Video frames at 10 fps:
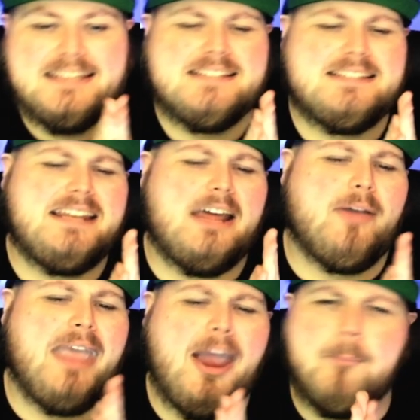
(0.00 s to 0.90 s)
See, now
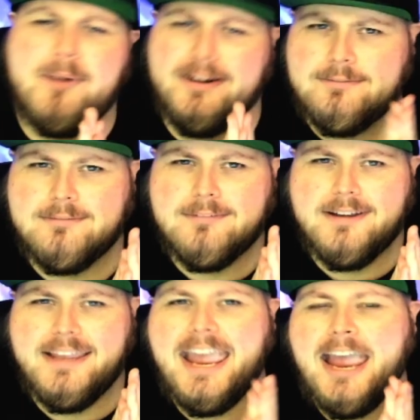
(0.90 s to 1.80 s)
Cameron,
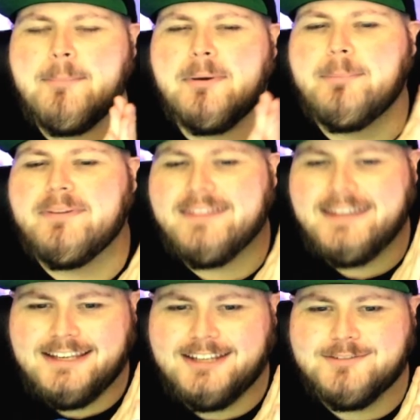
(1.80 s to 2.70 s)
Cameron
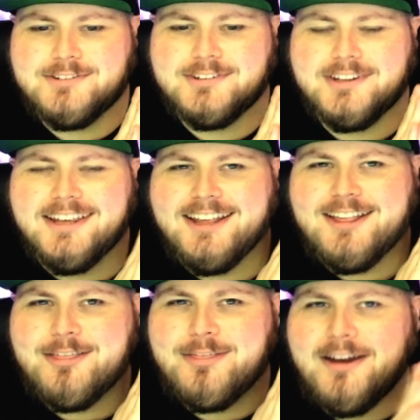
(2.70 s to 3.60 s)
believes
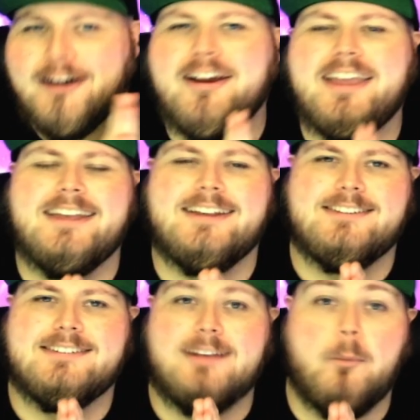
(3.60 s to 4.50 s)
there
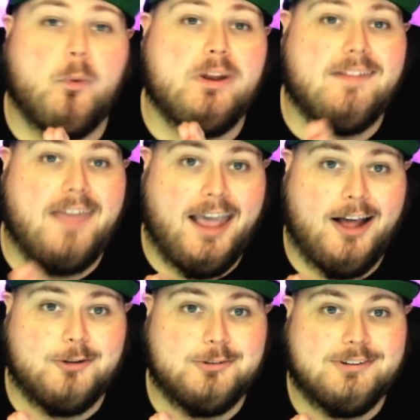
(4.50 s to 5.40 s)
is someone in the
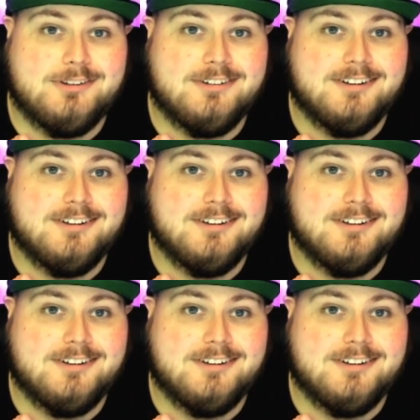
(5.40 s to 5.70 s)
house